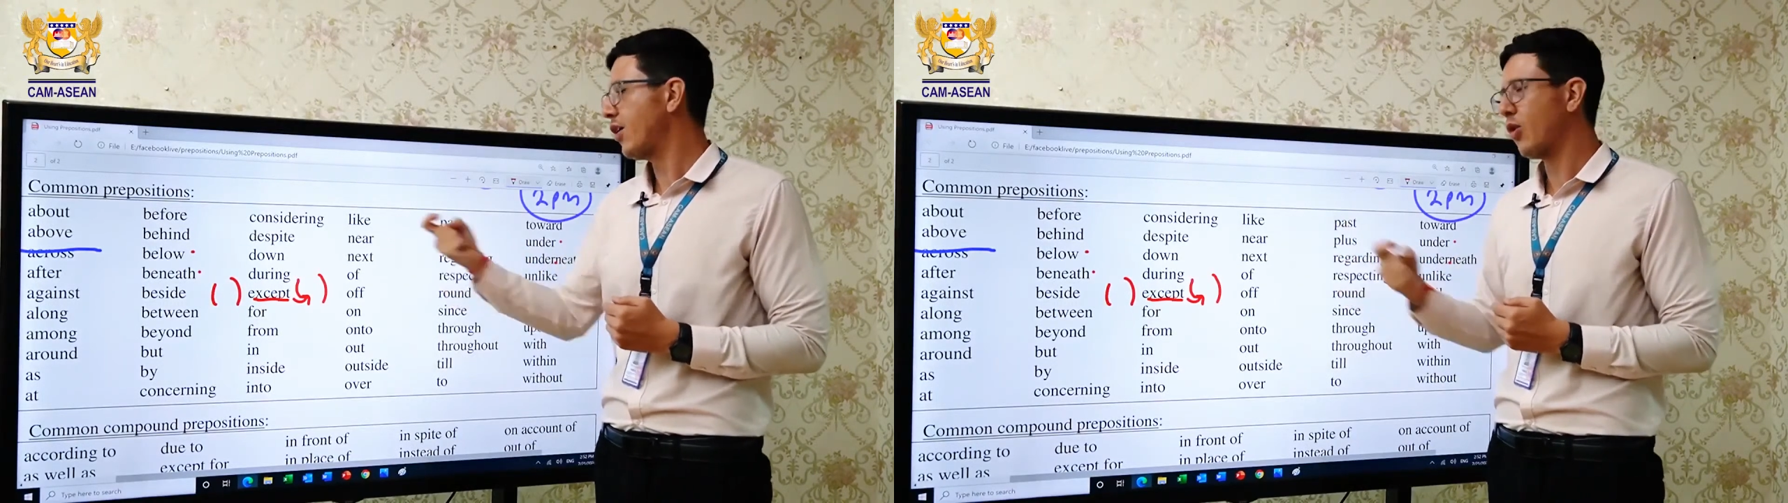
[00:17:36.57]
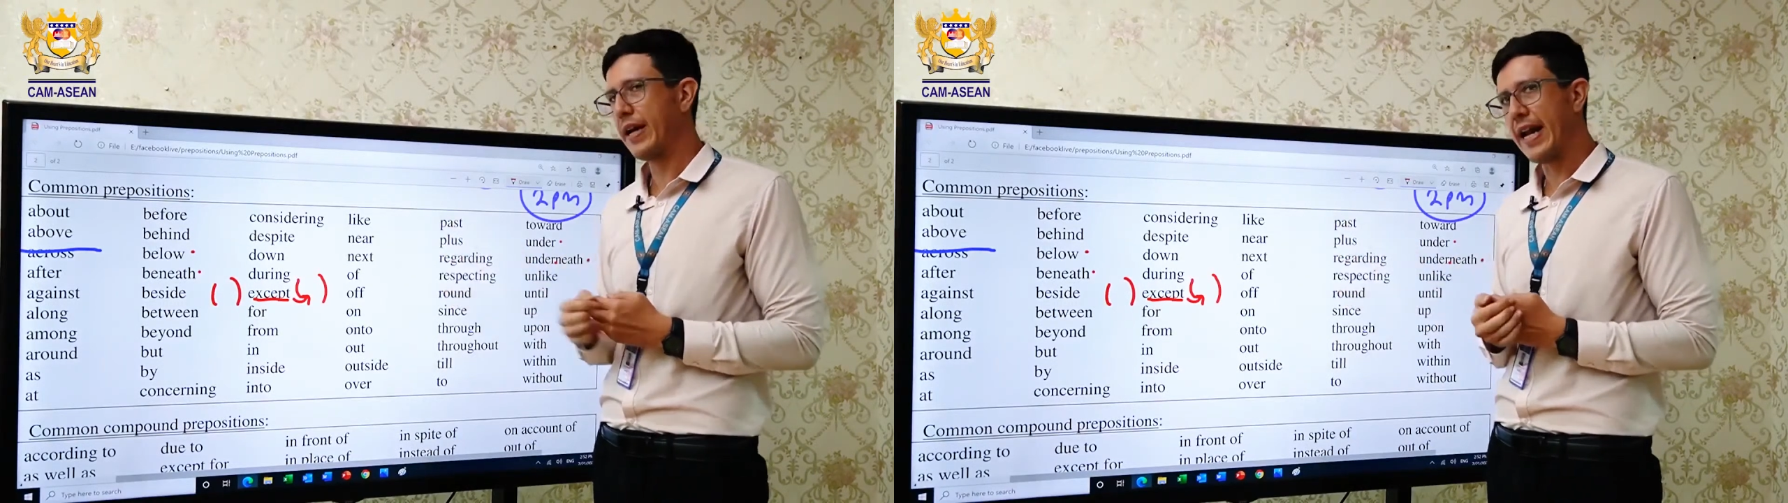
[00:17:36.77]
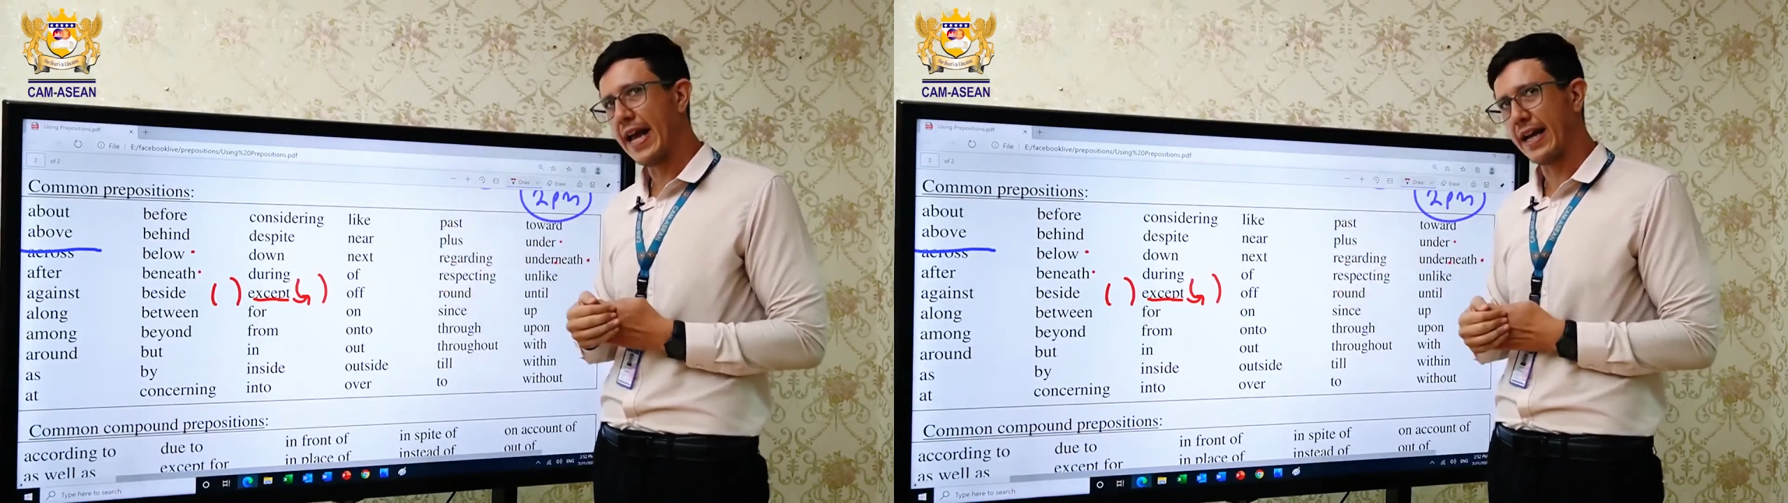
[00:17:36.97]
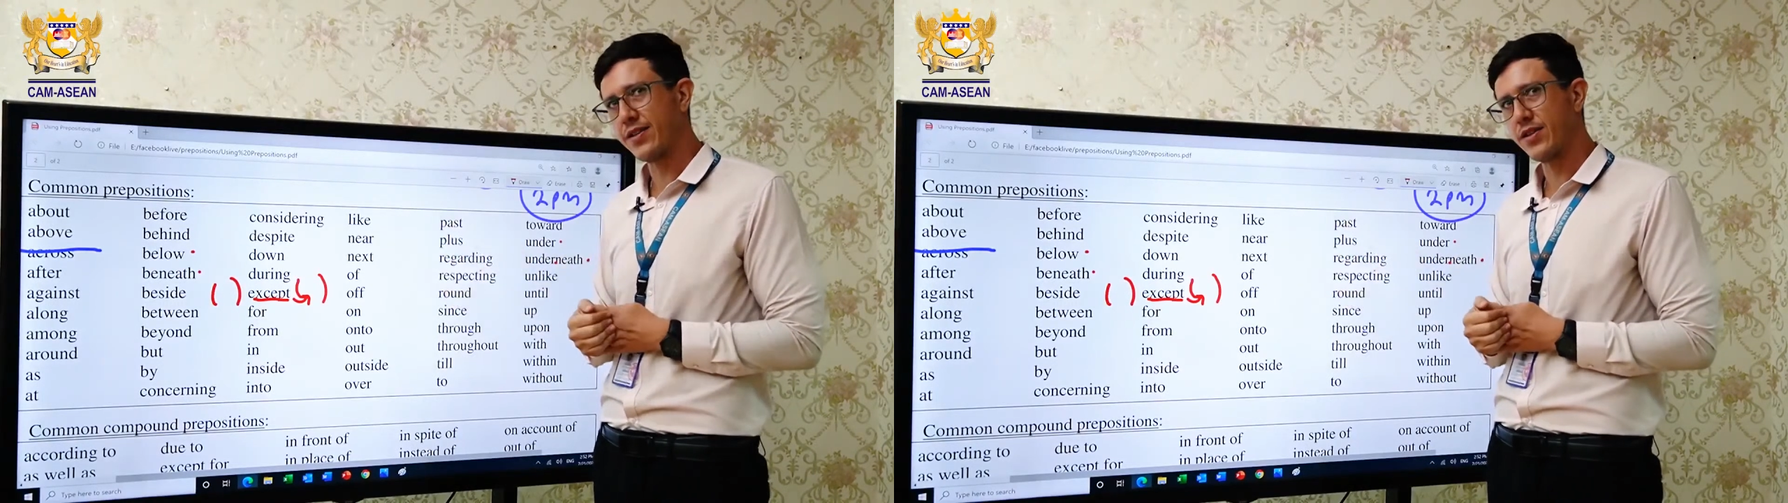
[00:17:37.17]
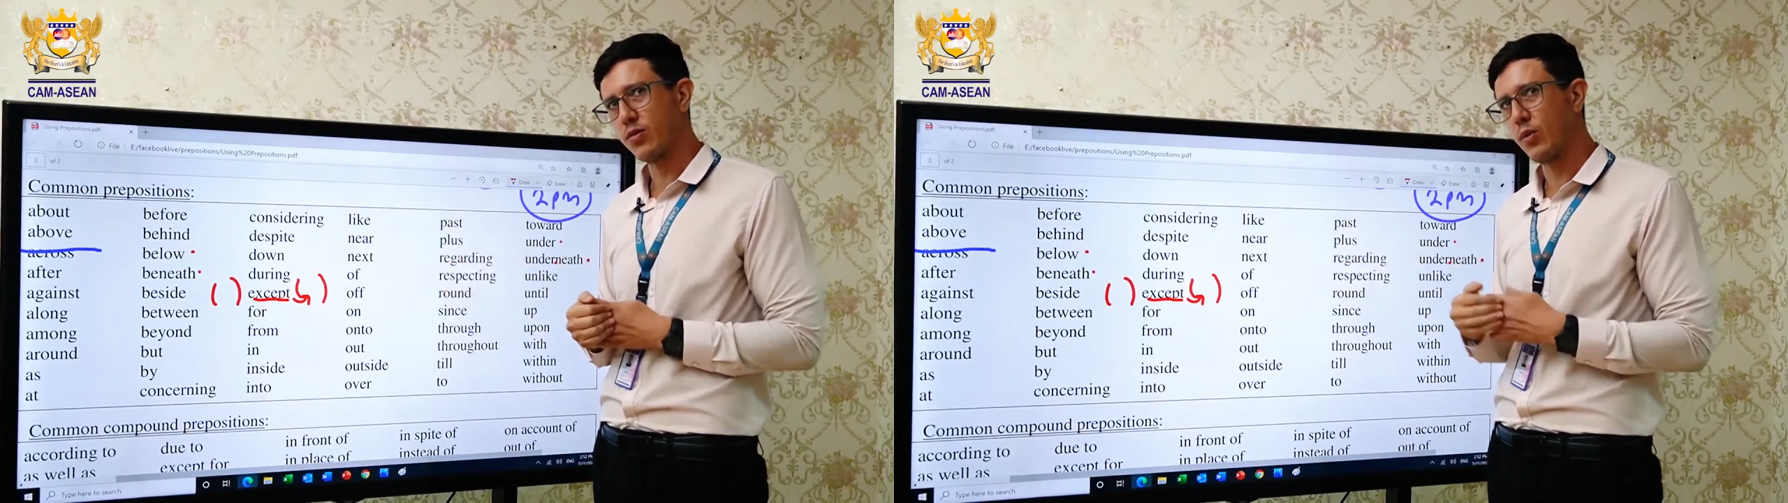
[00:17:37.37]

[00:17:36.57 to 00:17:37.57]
or next,